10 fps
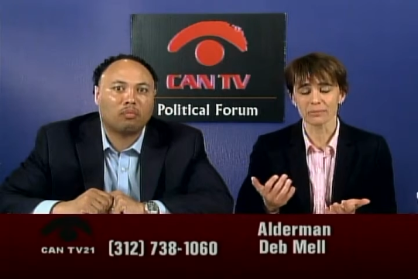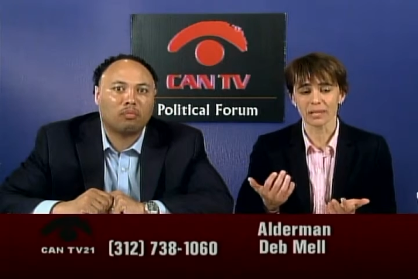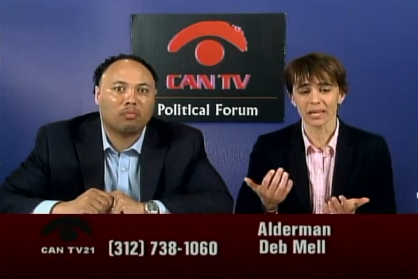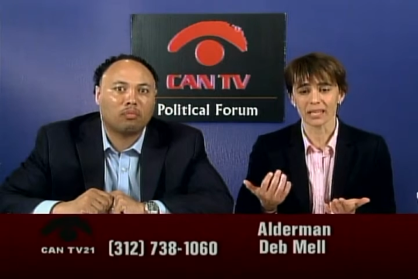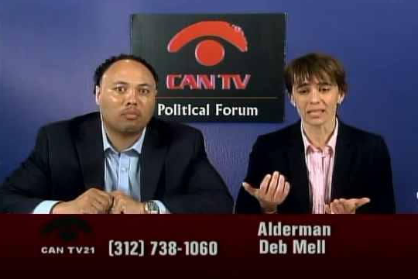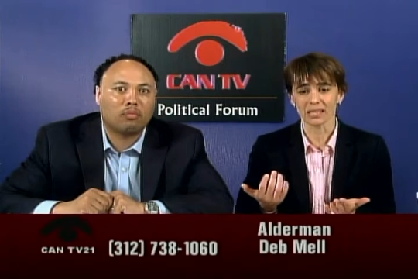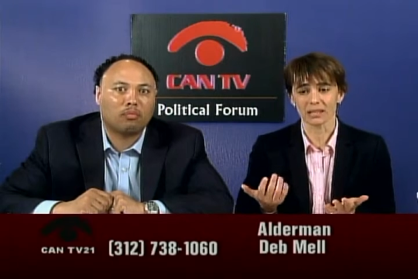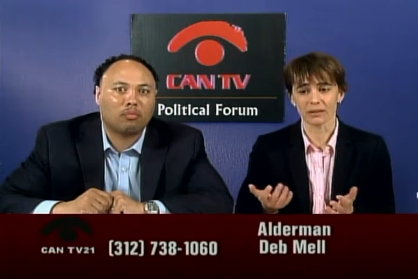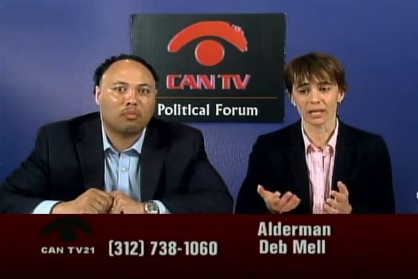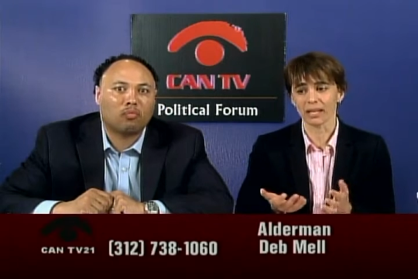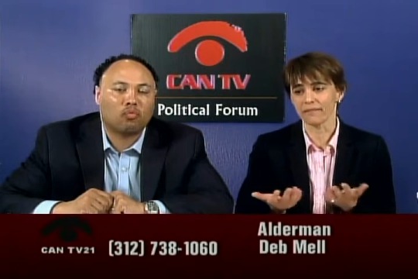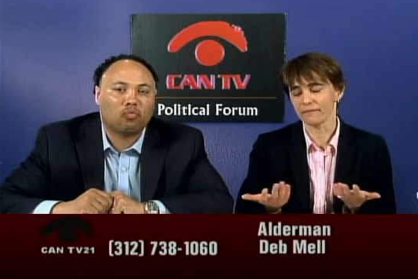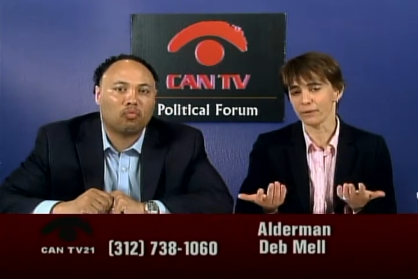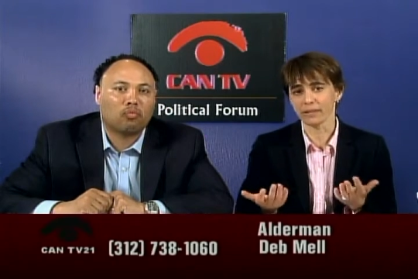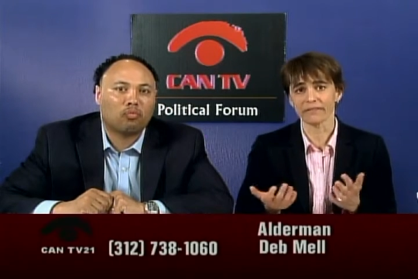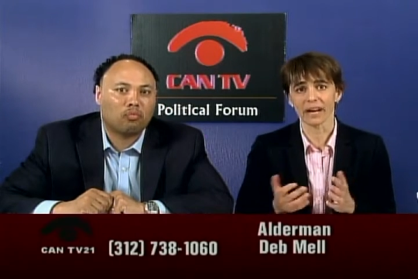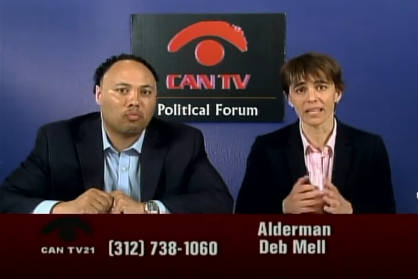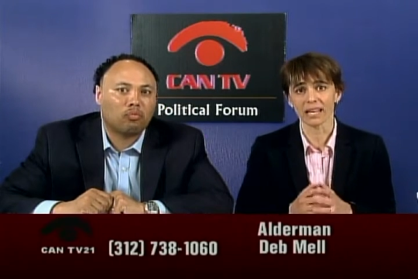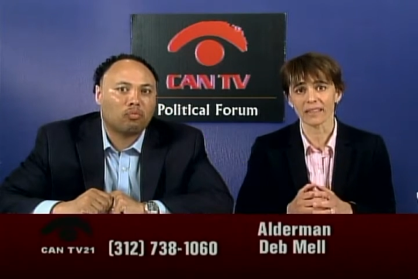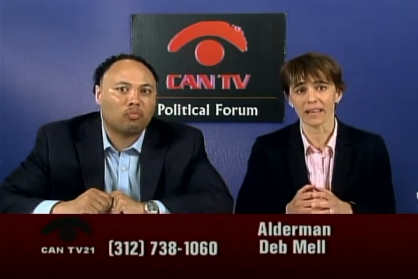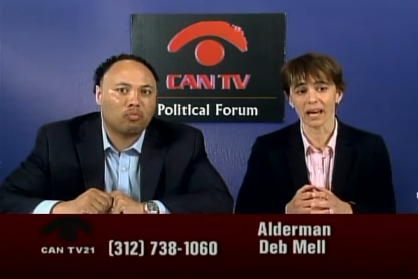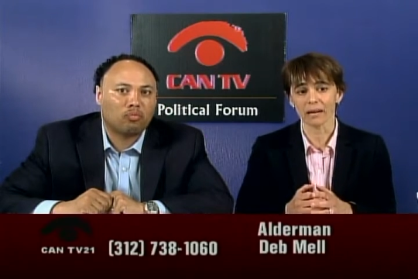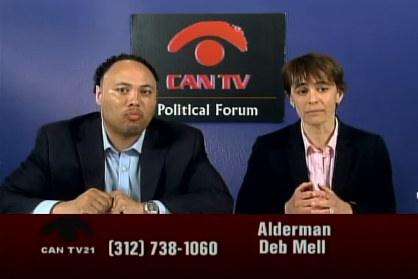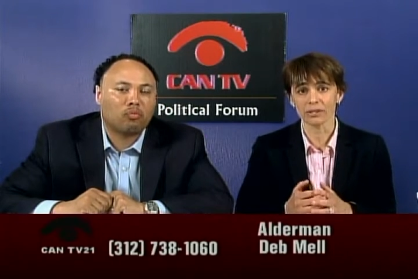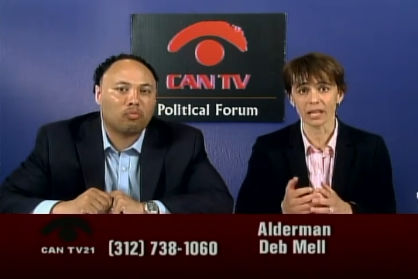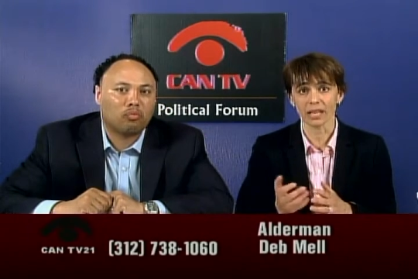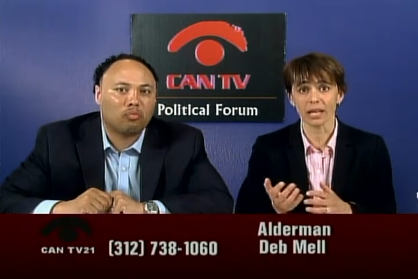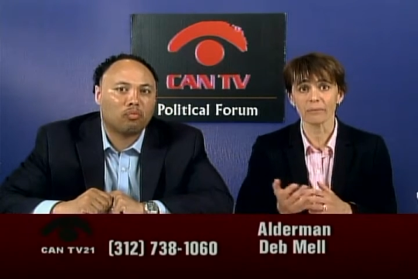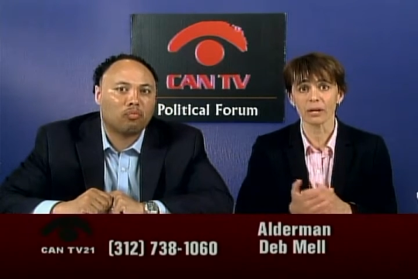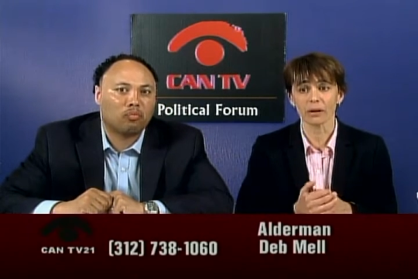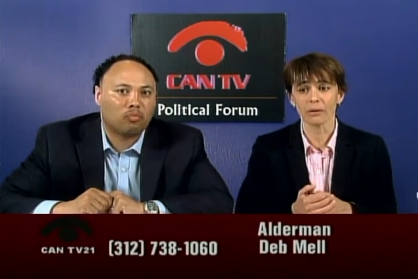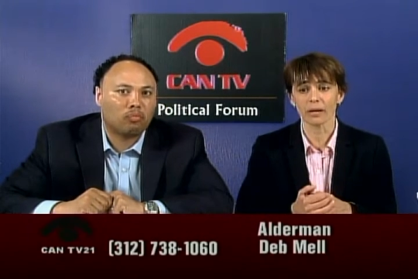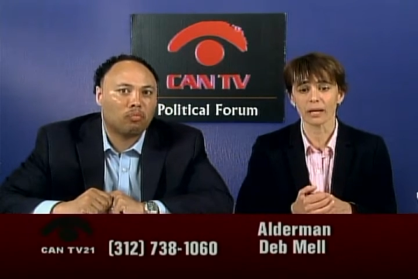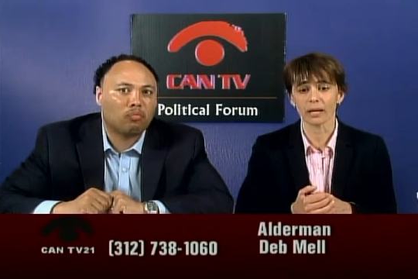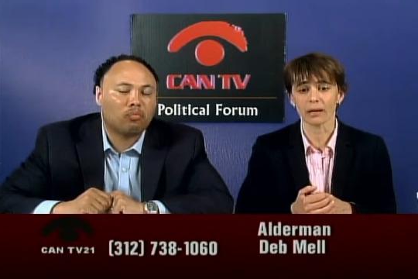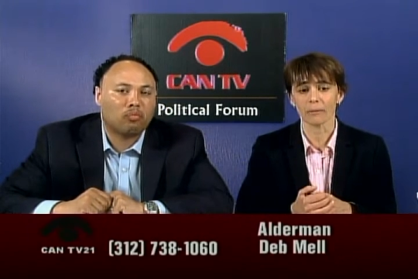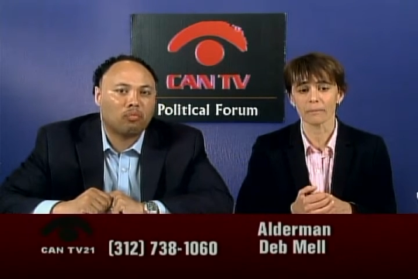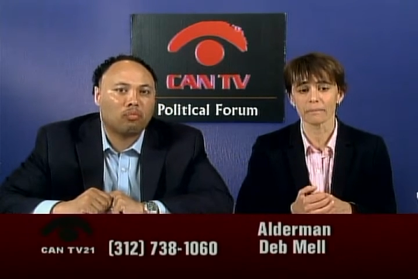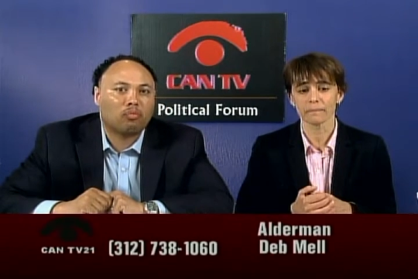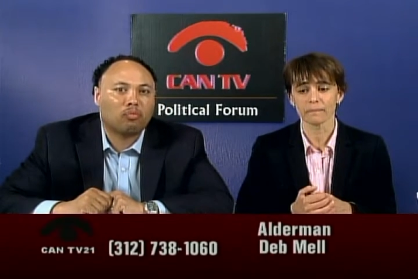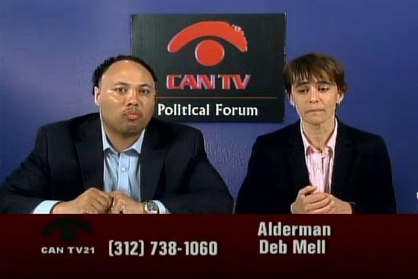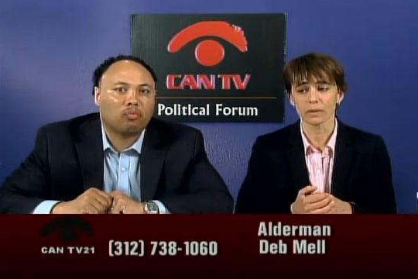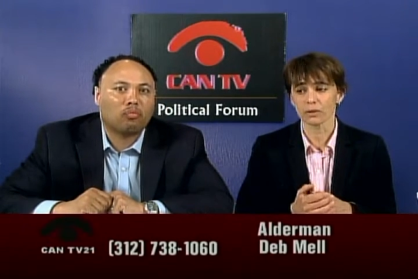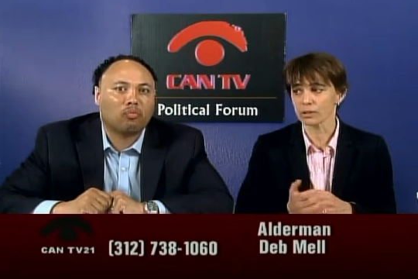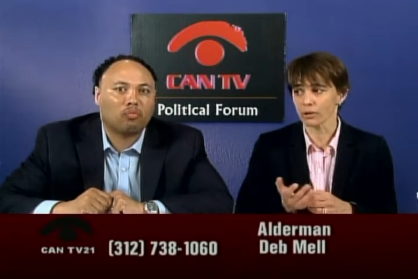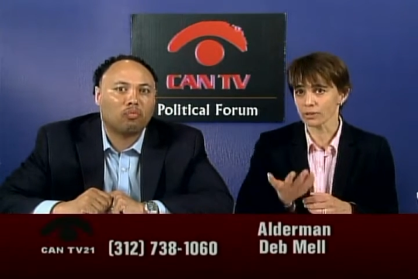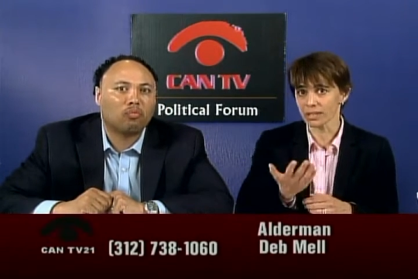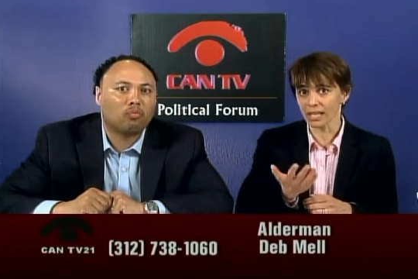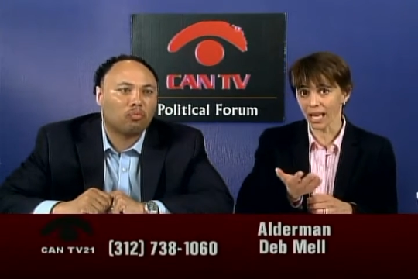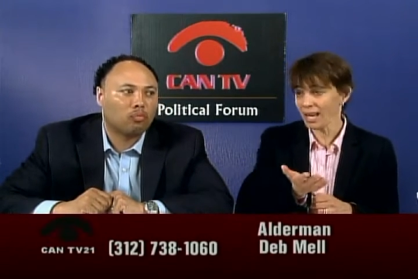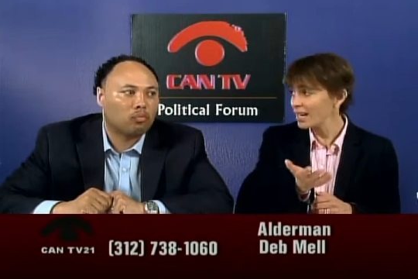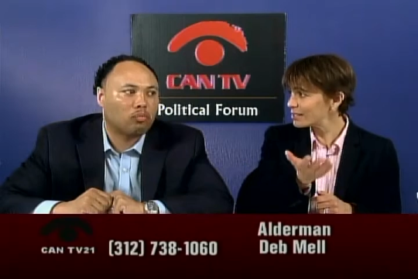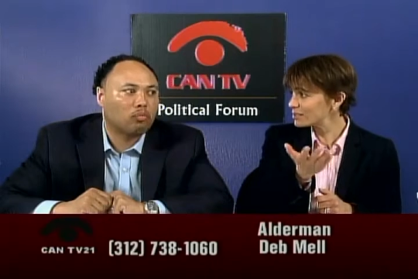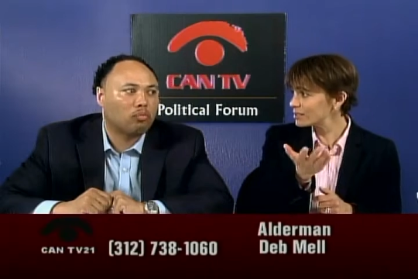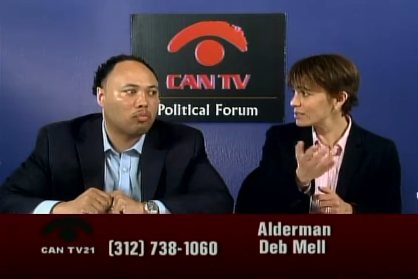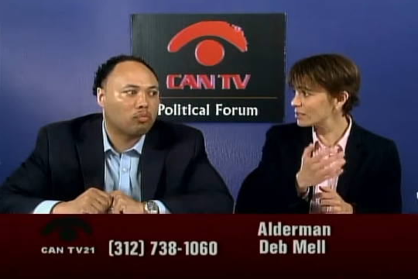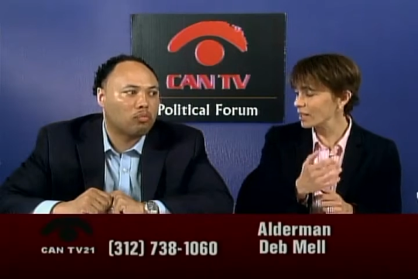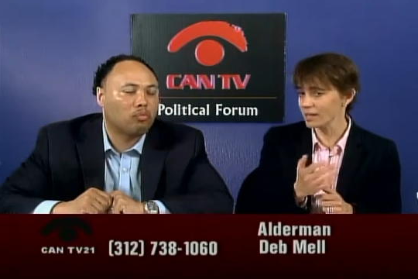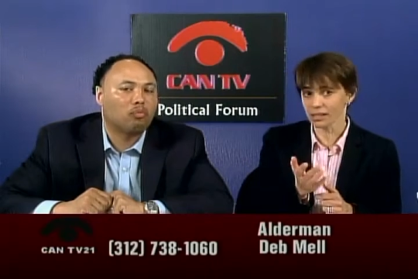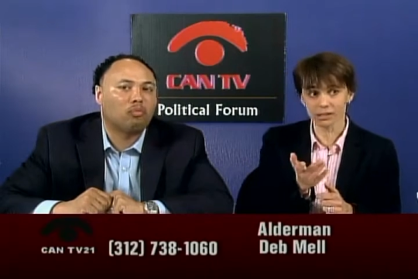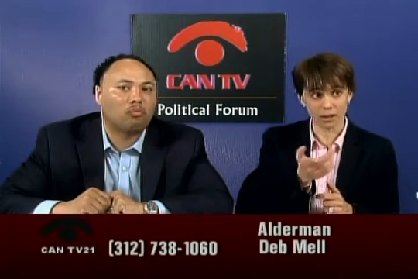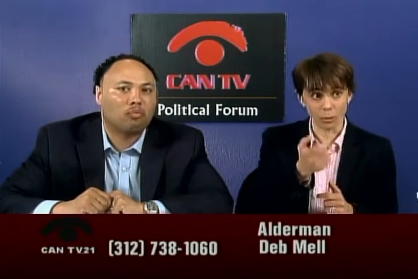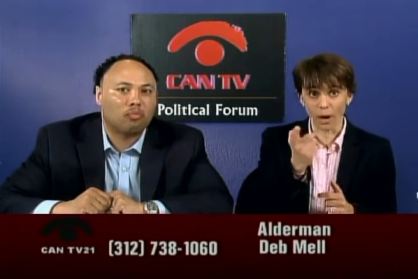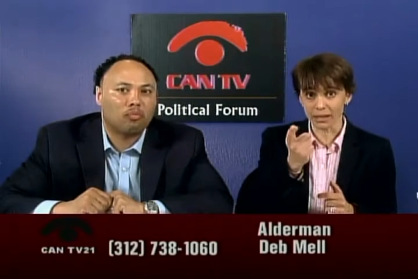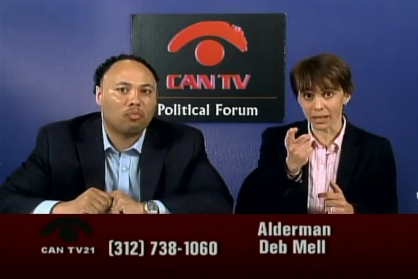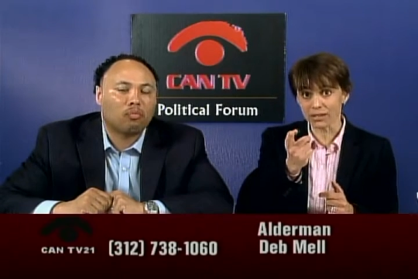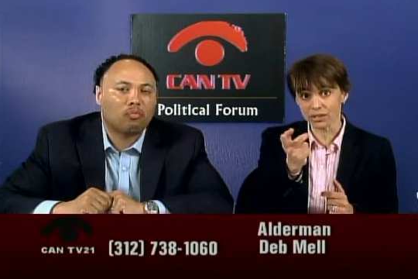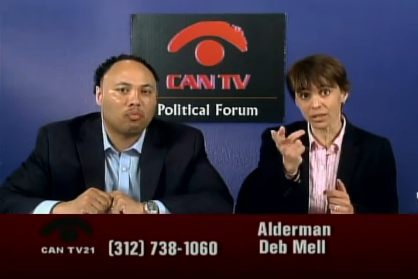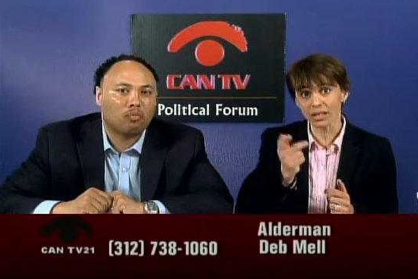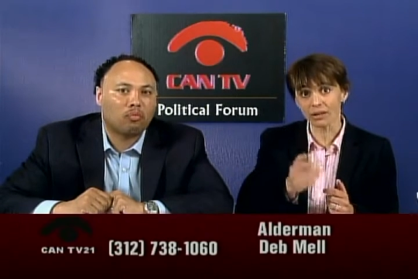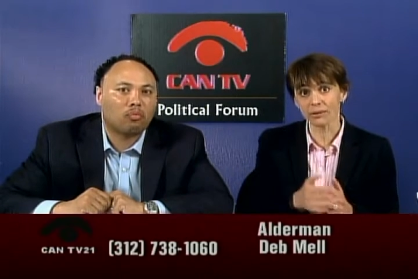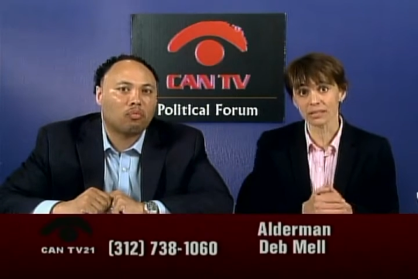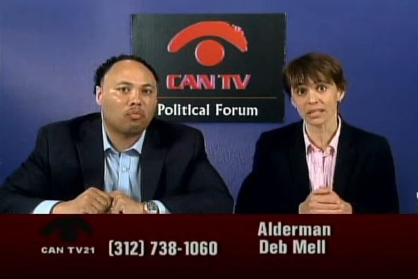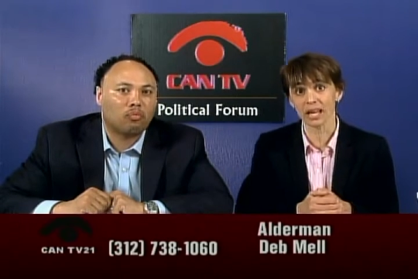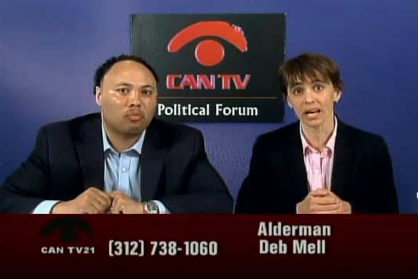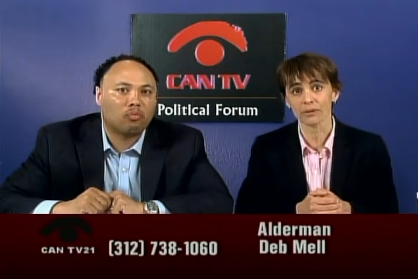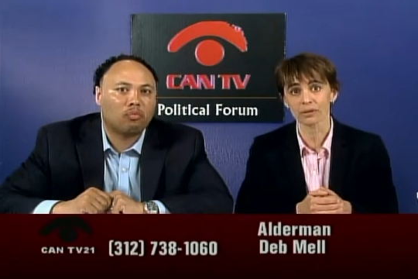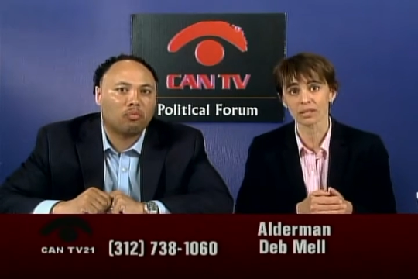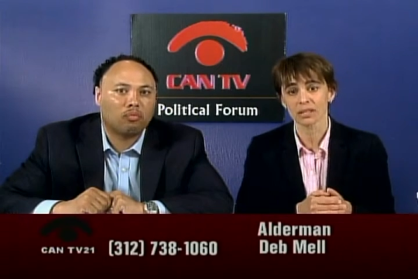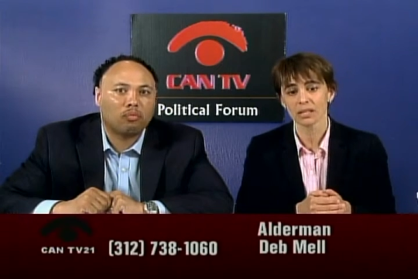Speaker 1: were like, you know, they didn't really find anything on him, so they let him go, and um, you know, he's going to the gang house. They're like, he's going to walk down the street and go into that house.